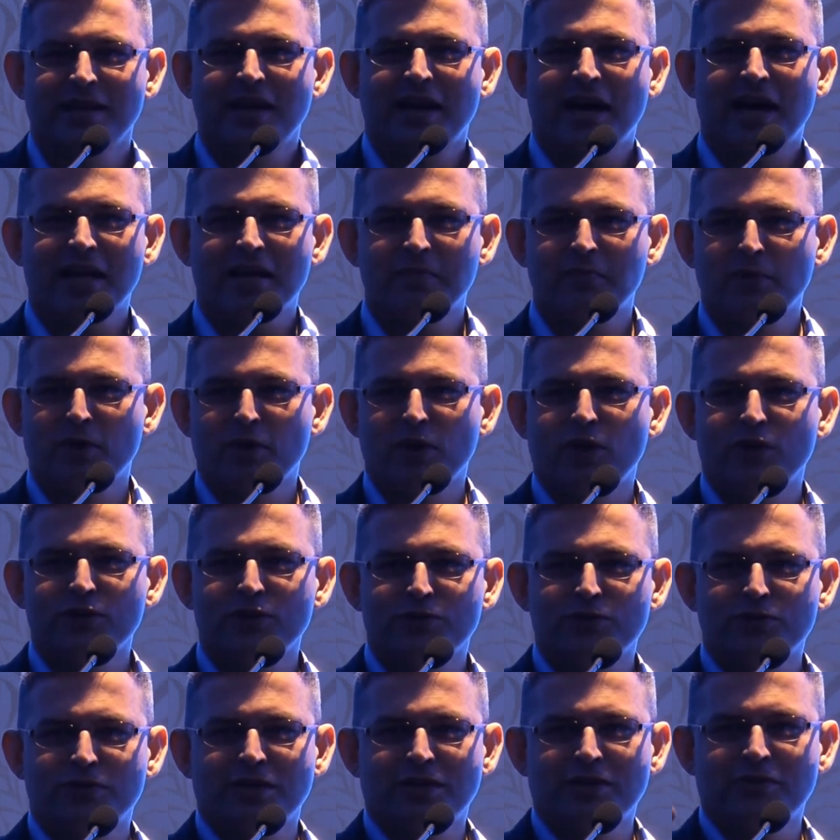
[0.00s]
I belong
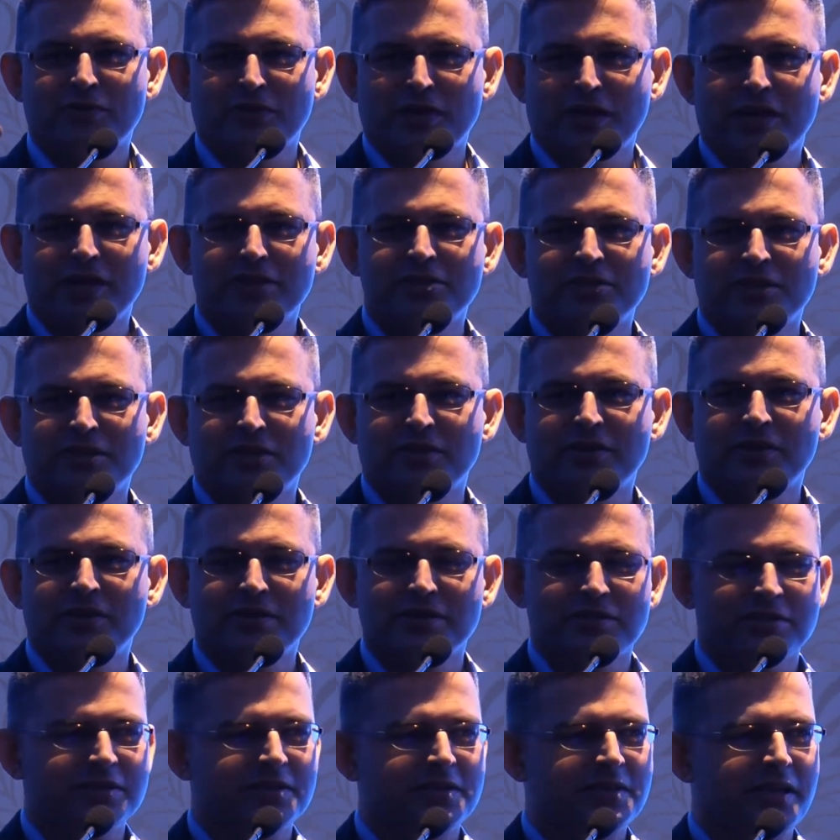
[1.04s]
to that rare
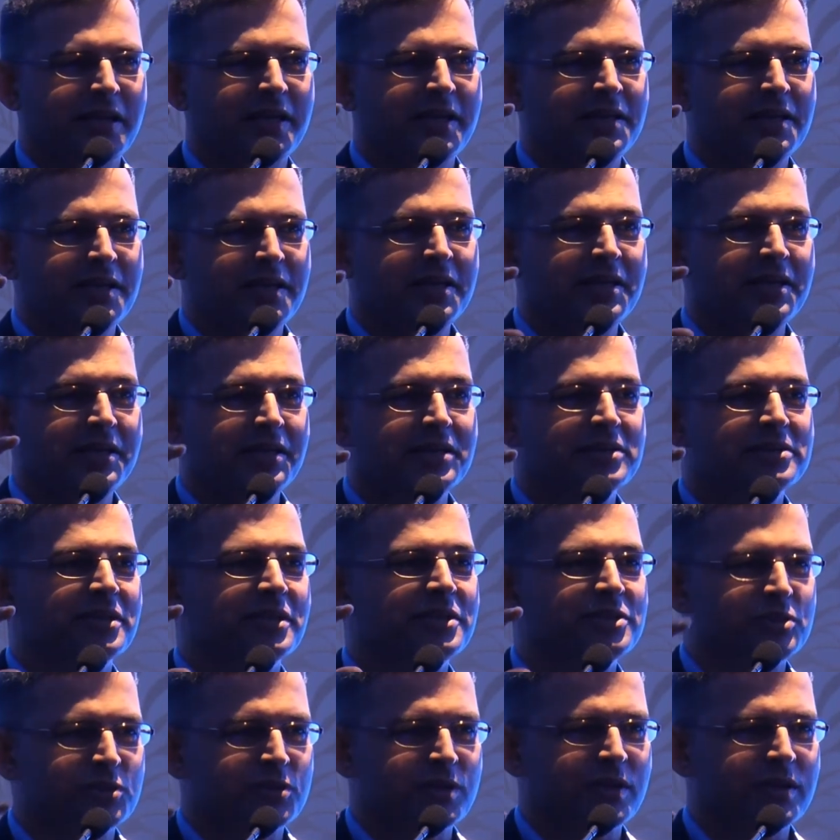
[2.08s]
generation in India's
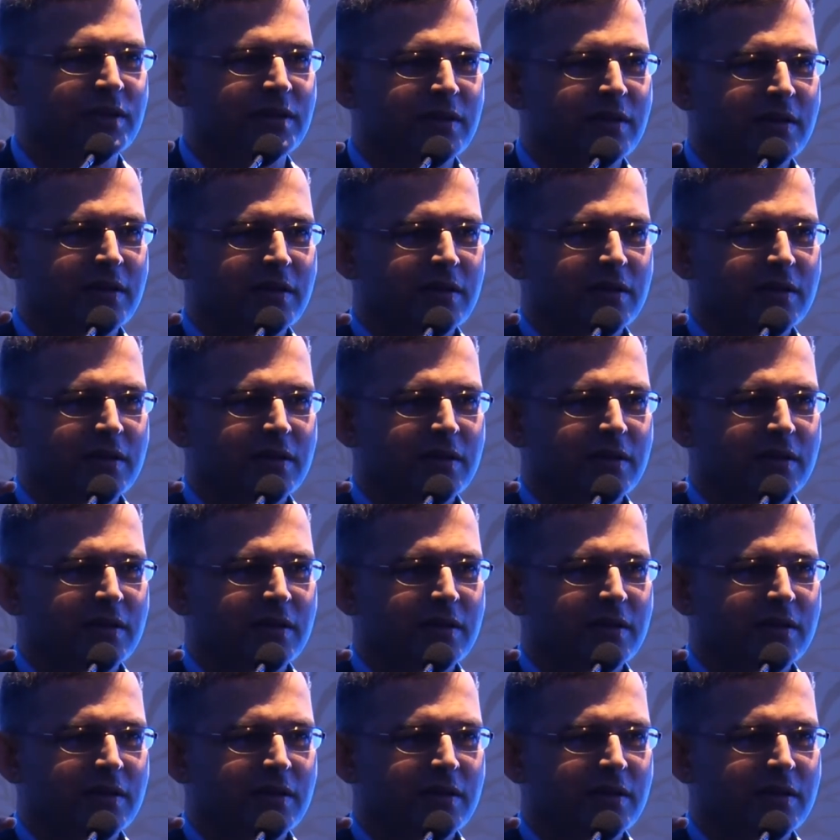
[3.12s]
history.